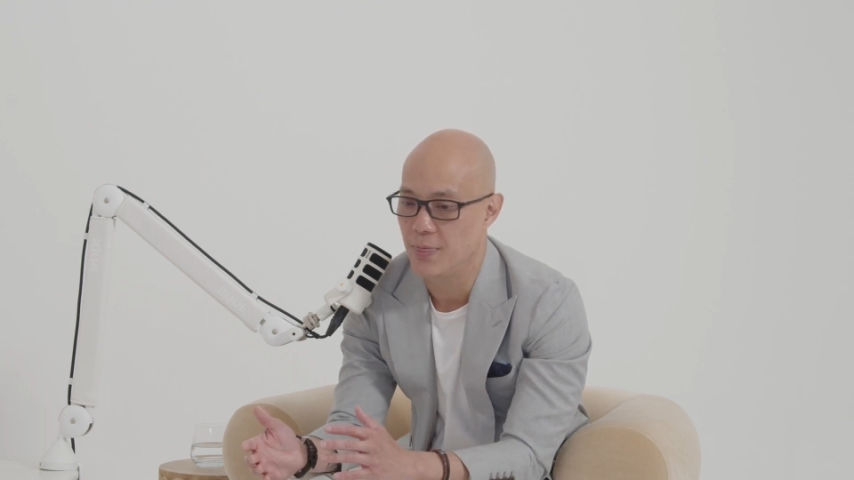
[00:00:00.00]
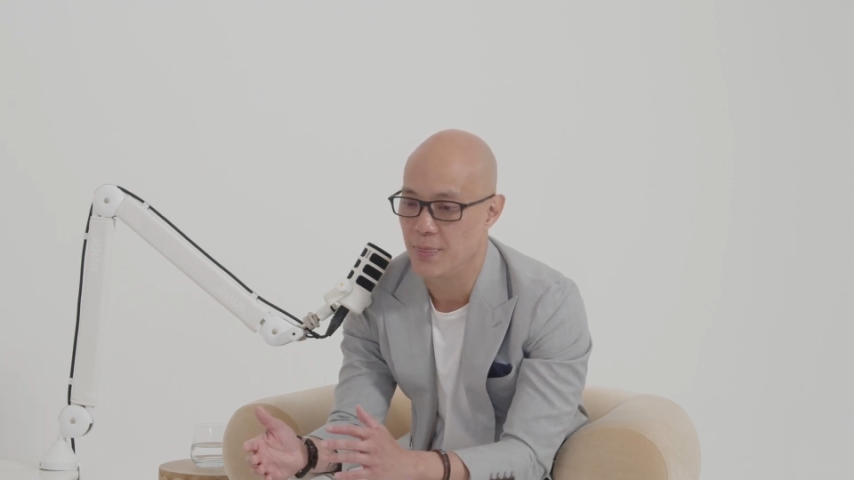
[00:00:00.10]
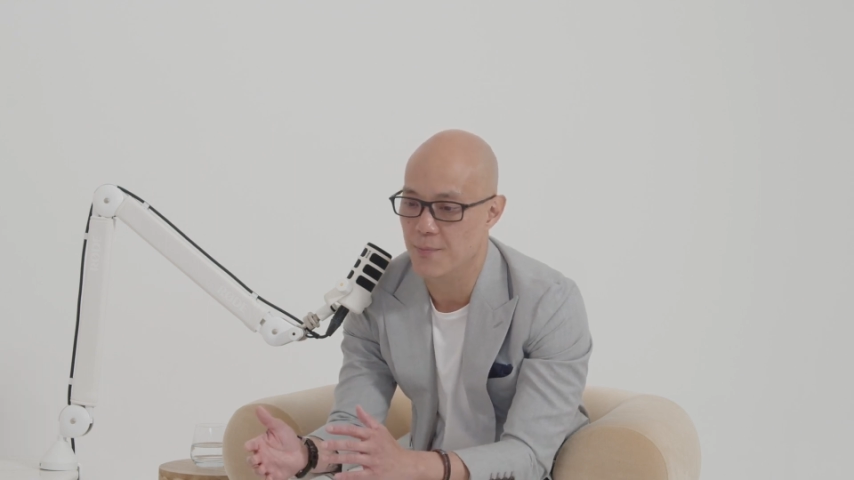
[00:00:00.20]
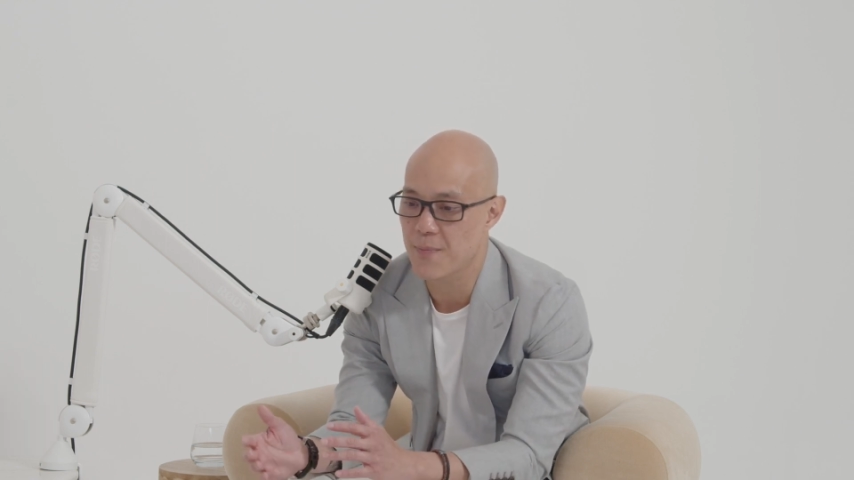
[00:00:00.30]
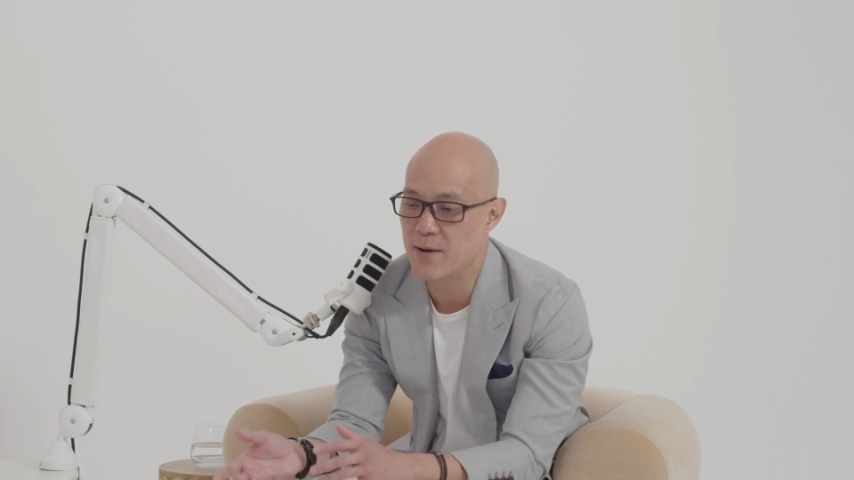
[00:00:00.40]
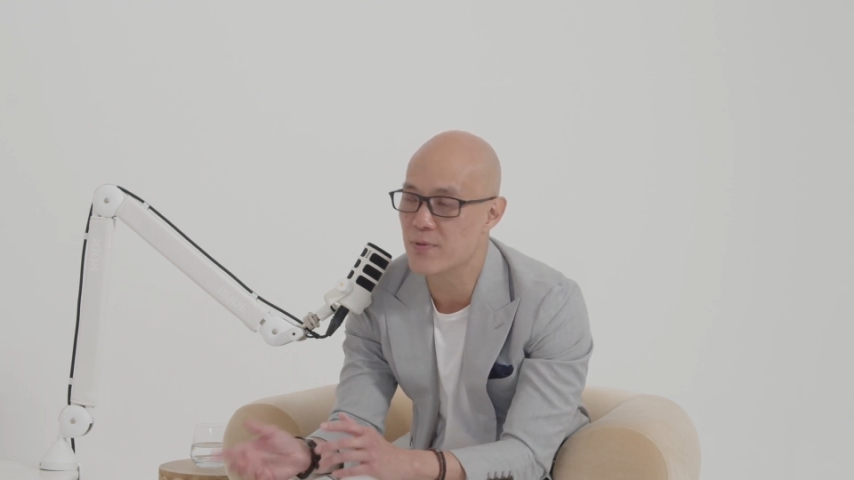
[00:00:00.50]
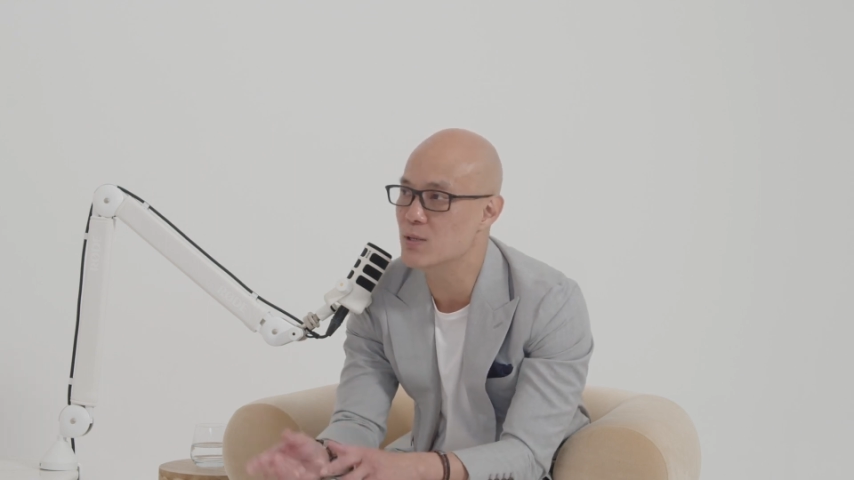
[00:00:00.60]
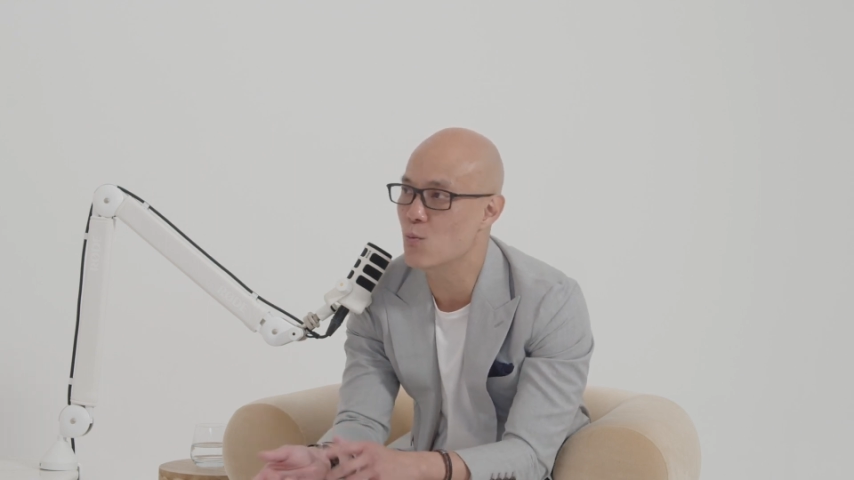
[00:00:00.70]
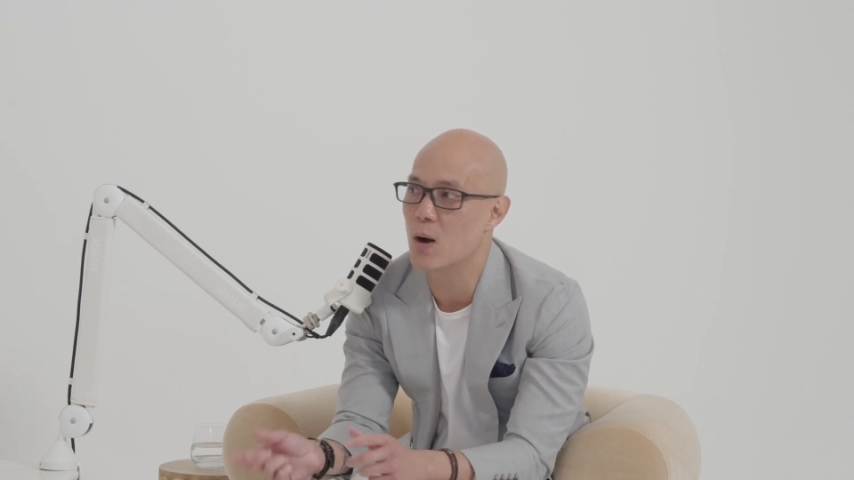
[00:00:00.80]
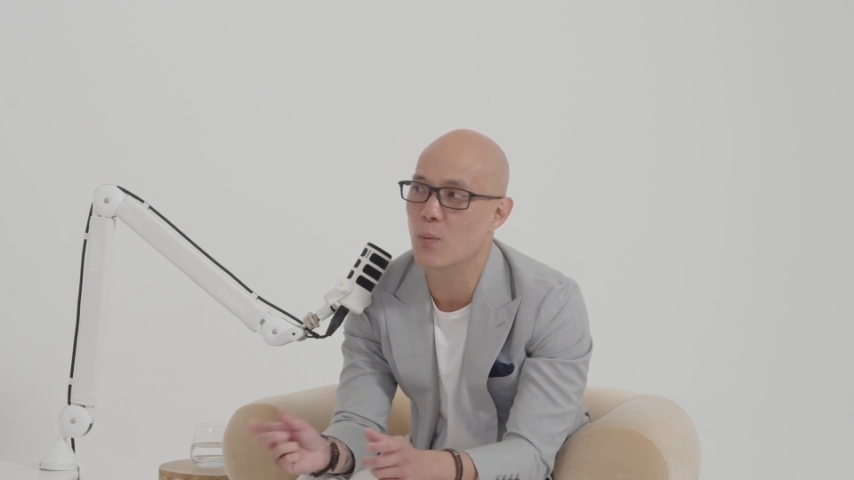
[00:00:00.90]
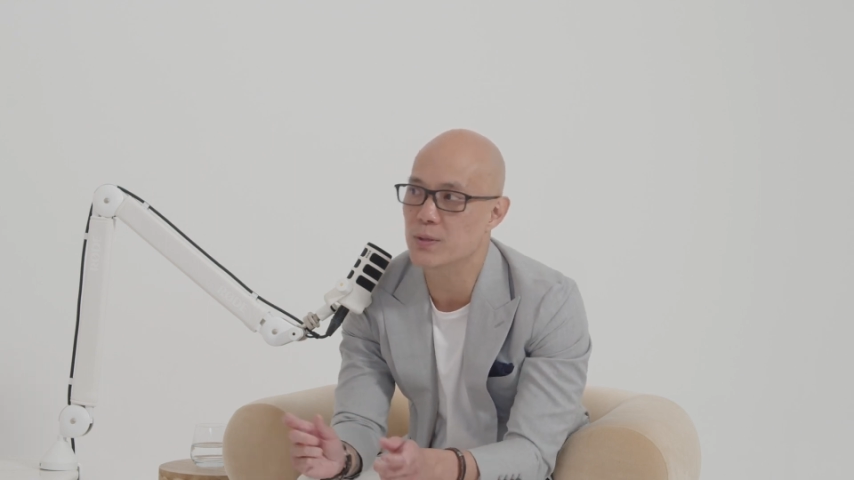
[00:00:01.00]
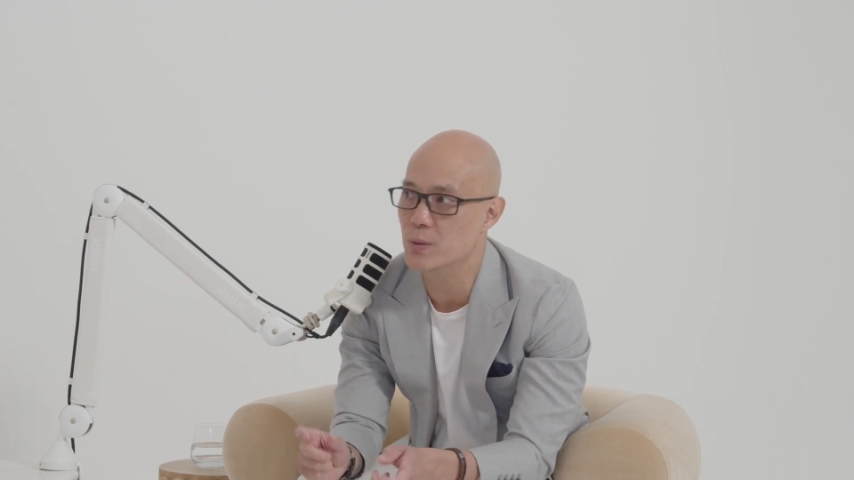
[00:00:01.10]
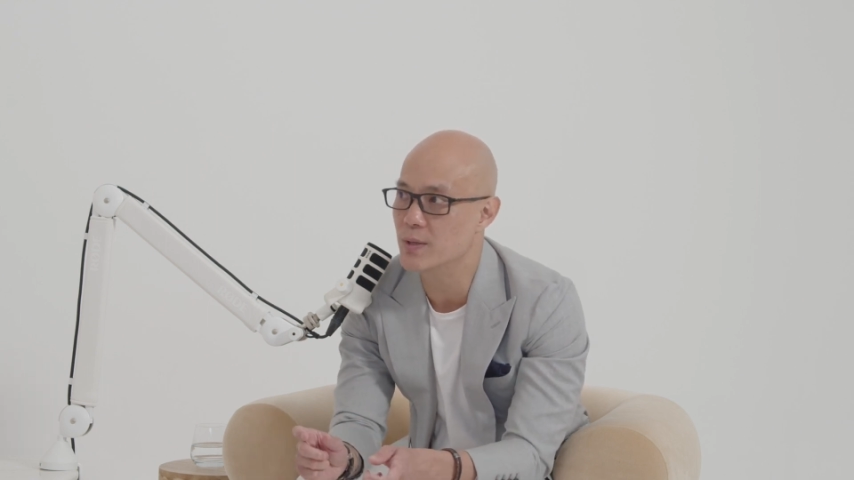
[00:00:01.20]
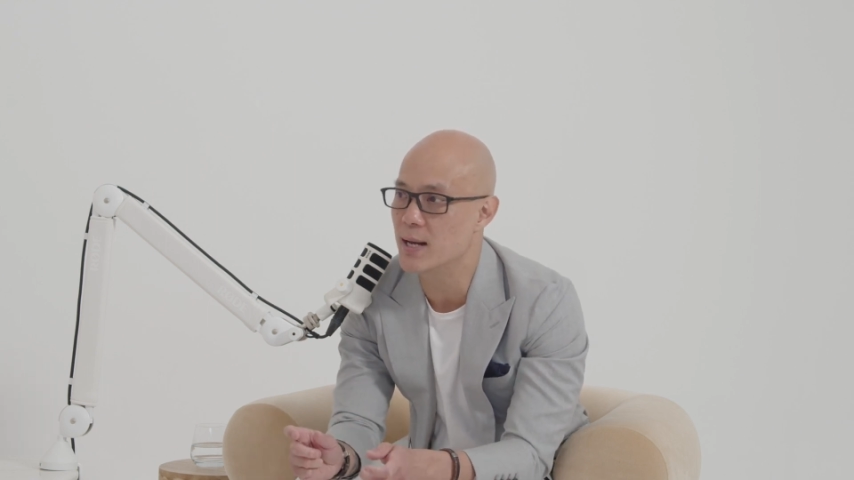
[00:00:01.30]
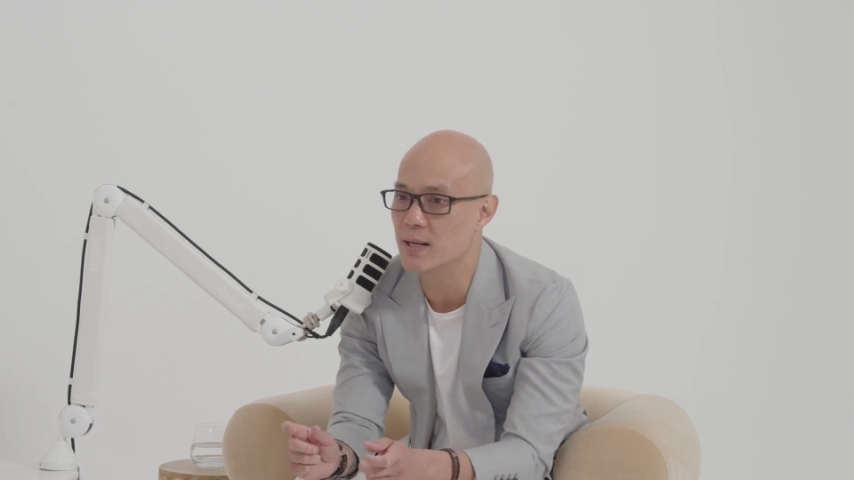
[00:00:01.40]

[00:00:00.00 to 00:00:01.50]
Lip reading: The main reason why we do that,